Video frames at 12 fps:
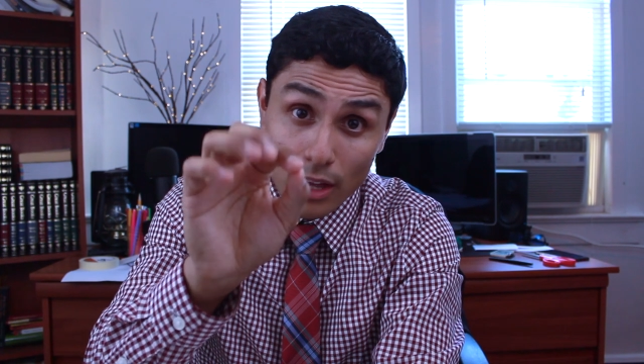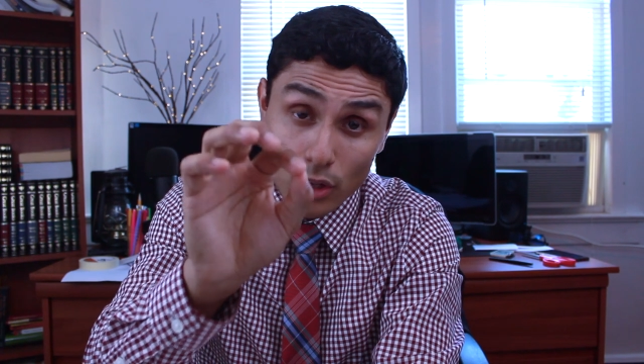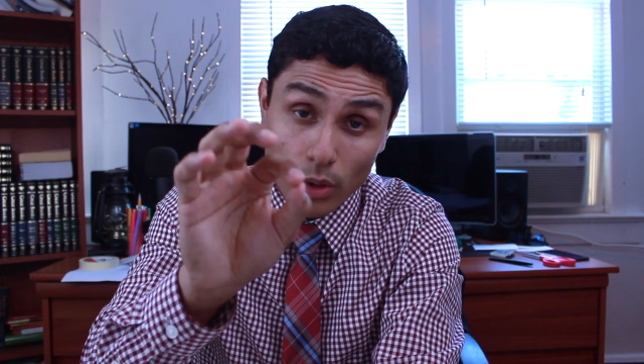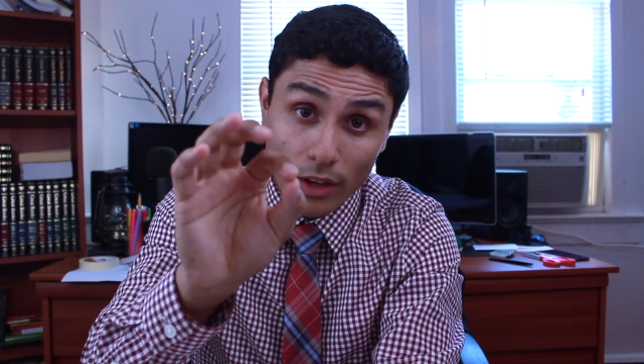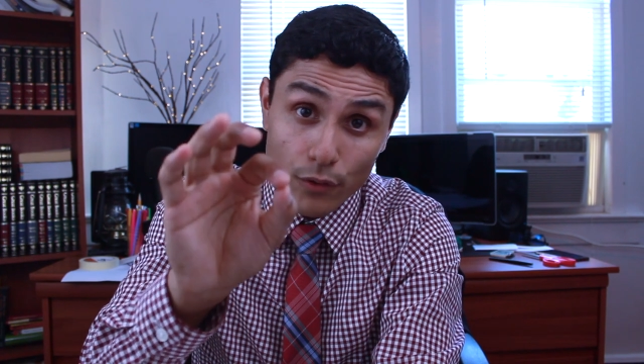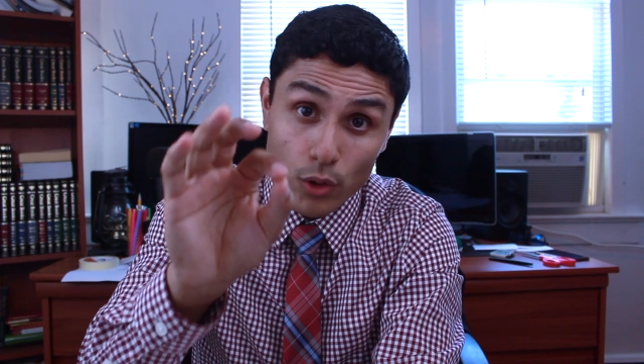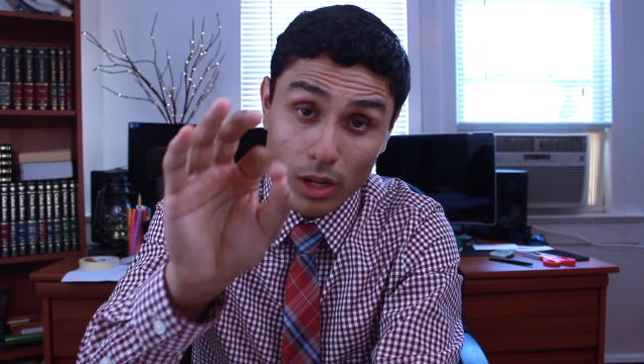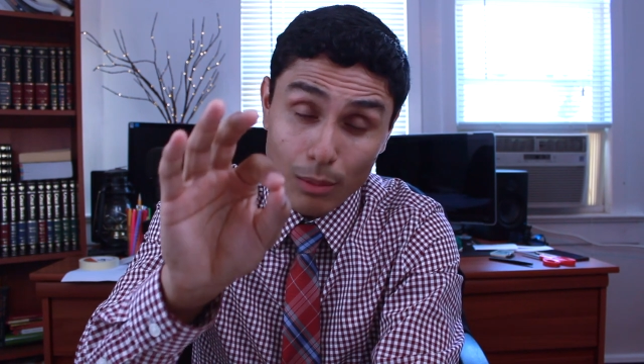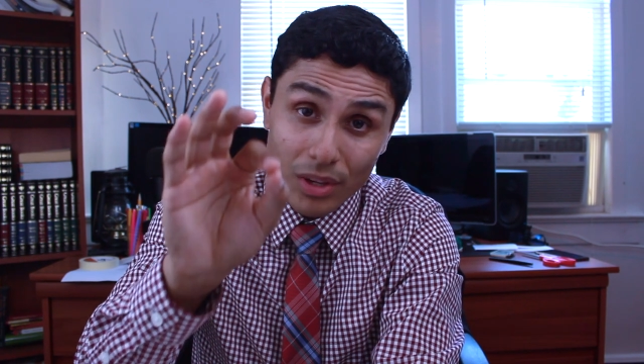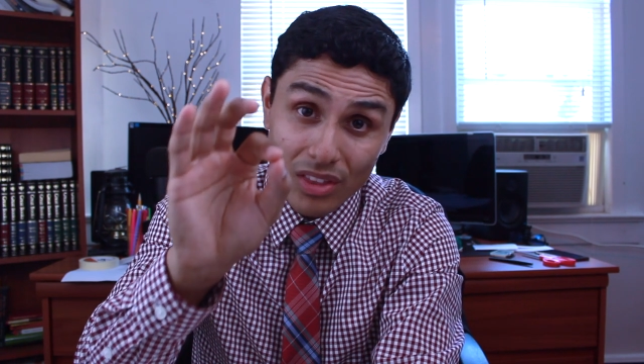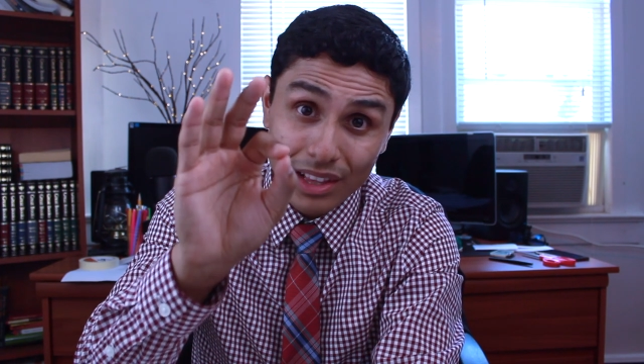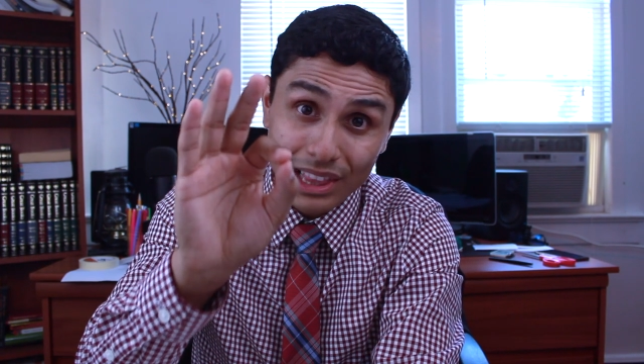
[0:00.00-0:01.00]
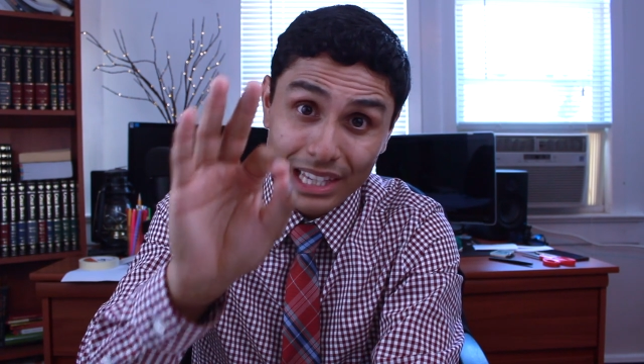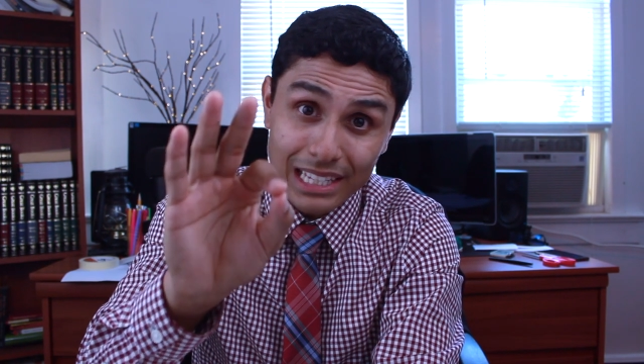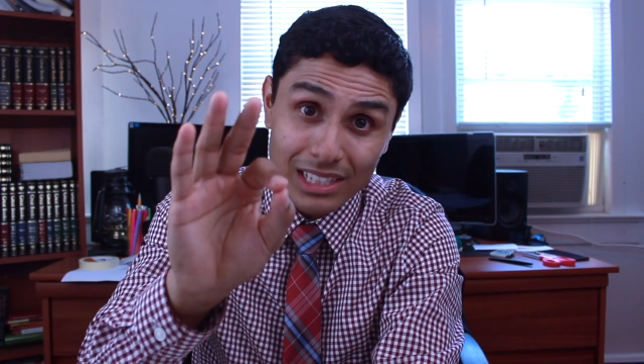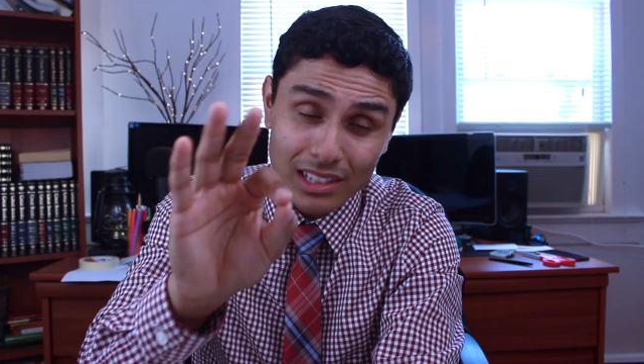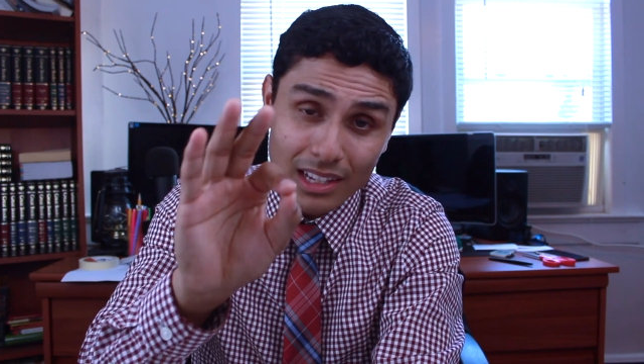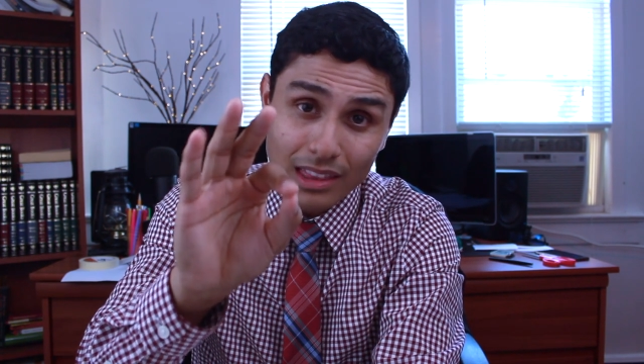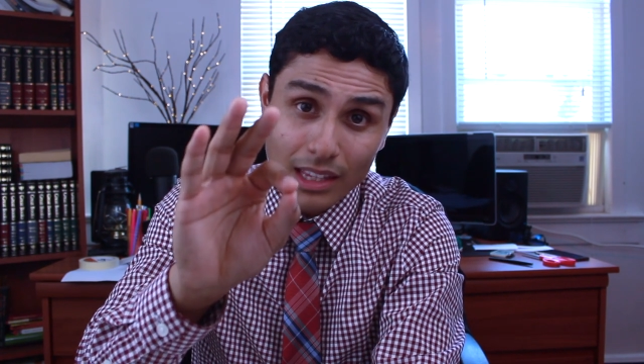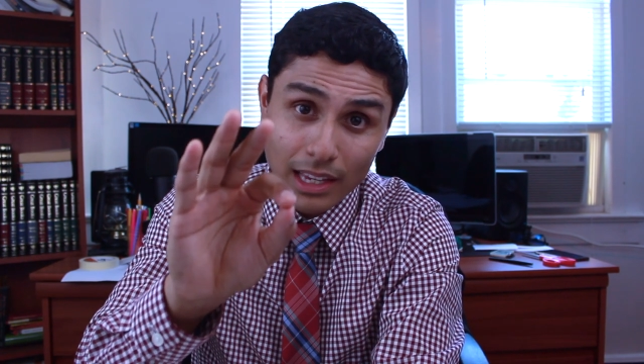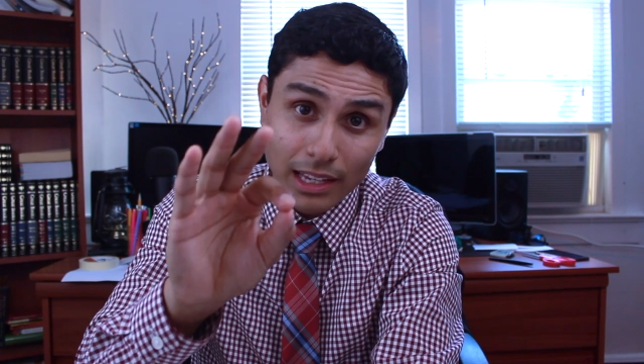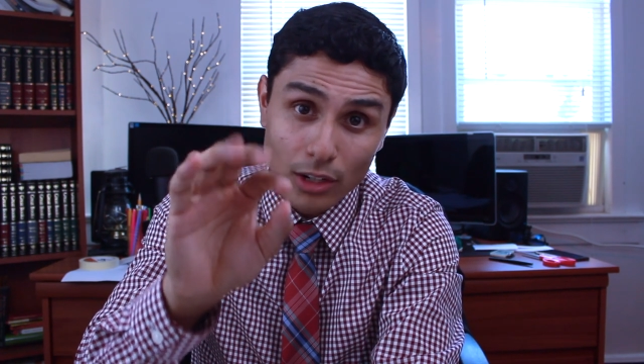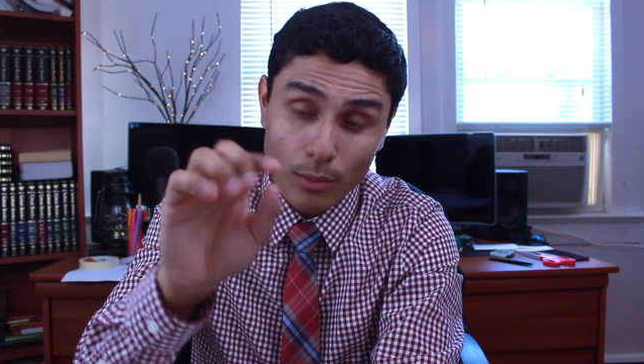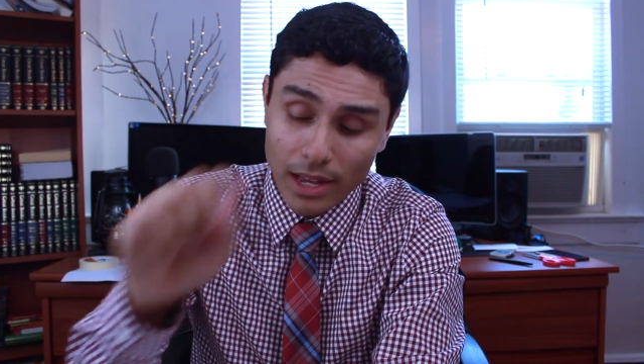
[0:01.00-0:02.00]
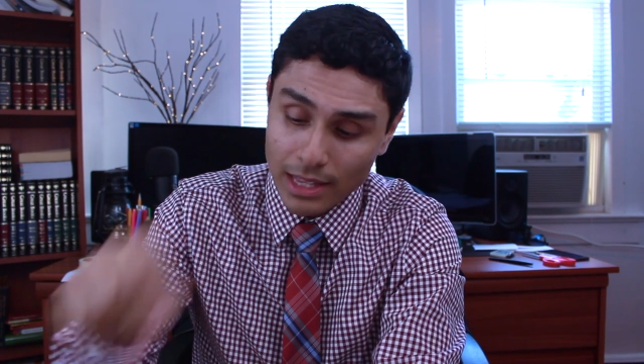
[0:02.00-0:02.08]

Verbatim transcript: you, if you could be the least in the kingdom